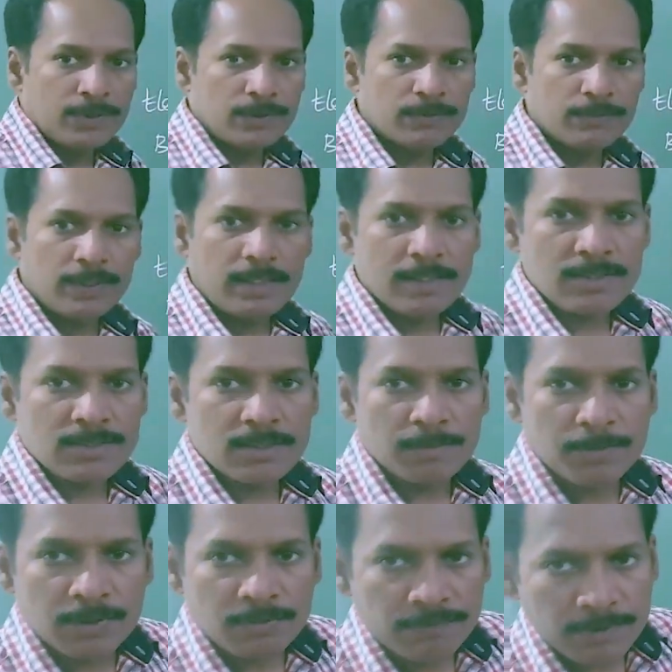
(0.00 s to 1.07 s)
We took very less
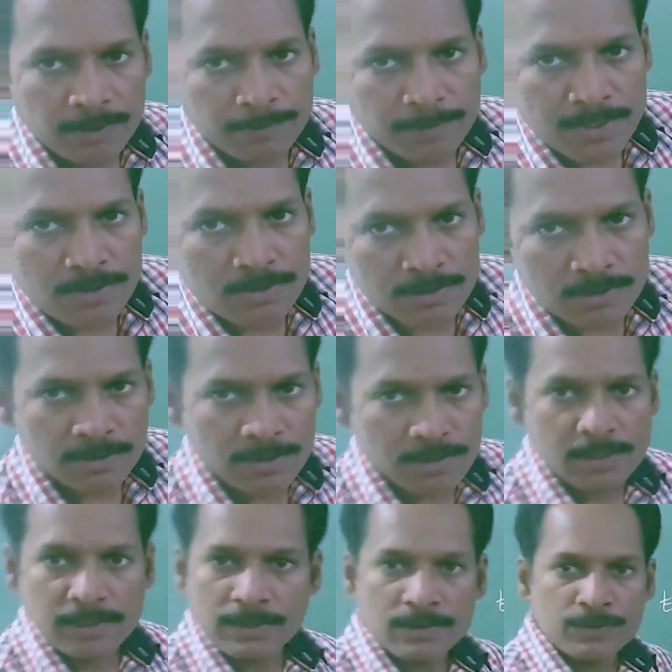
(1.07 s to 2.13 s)
number of elements. It
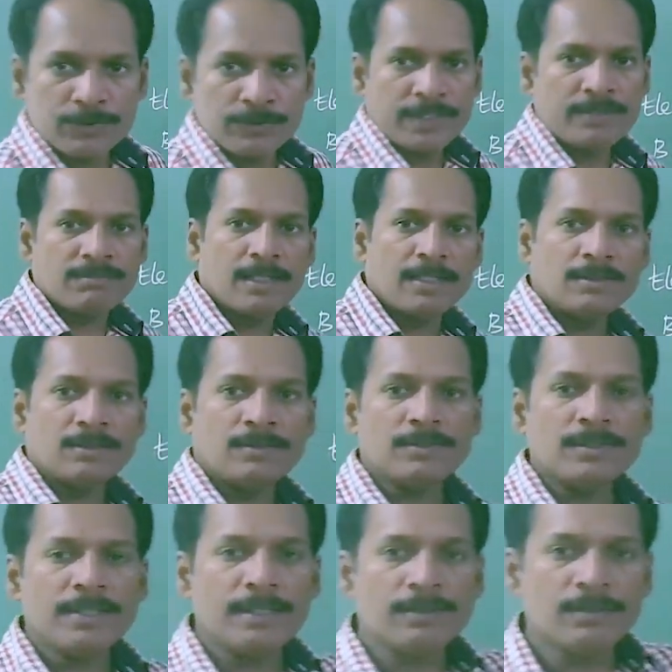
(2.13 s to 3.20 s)
is like this. You take
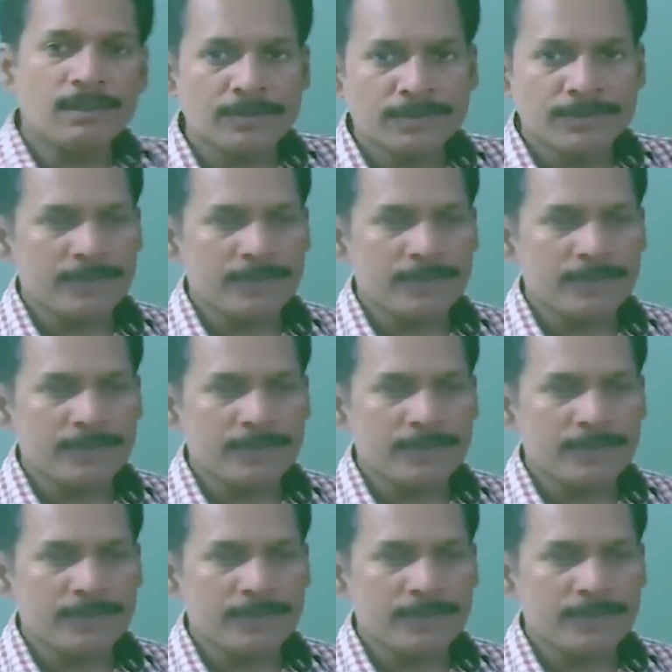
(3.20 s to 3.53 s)
5,000, 10,000,